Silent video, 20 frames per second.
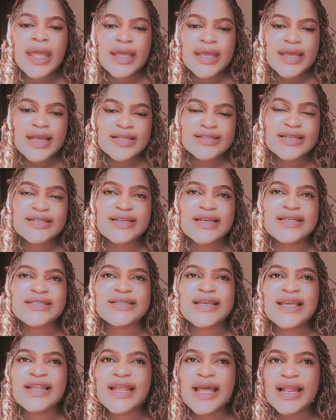yes, as I
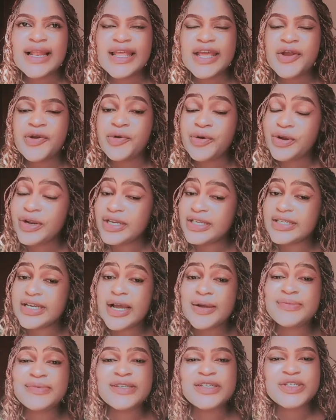said earlier on, it
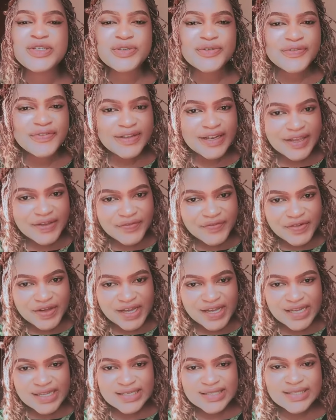comes in two
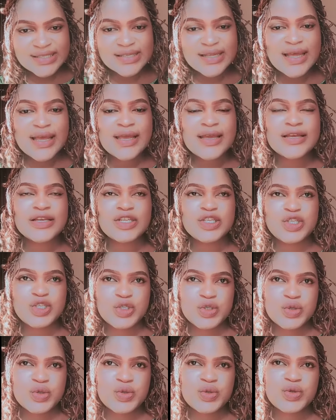flavors.
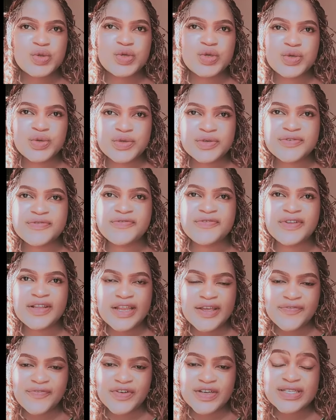Two good
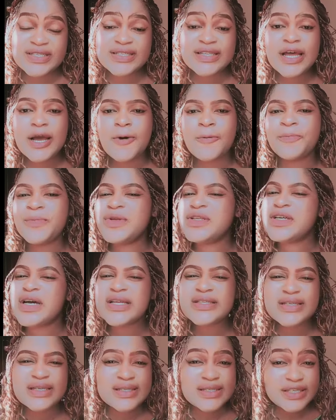flavors. Now, it
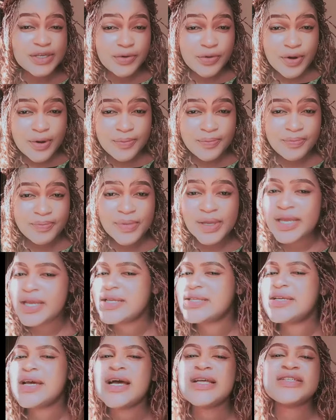has a serum,
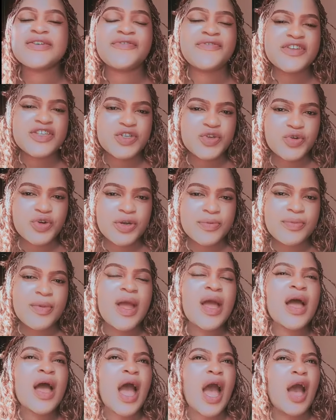it has a face cream.
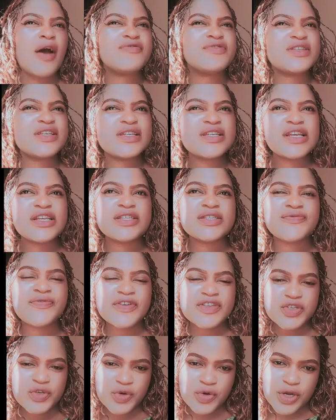I've seen its
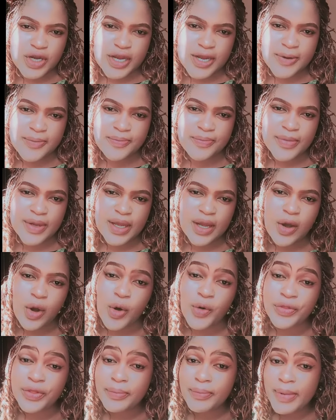face cream
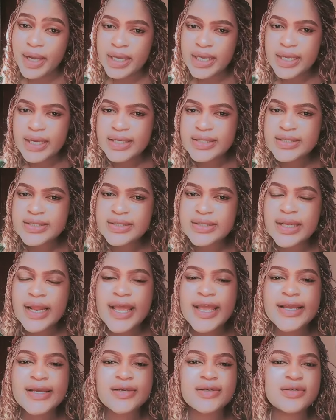on the market.
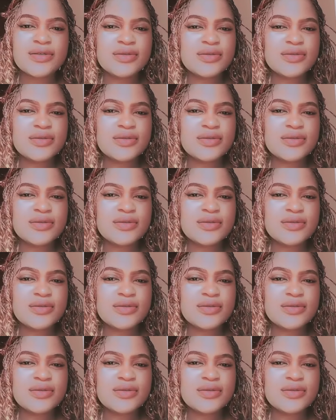Like,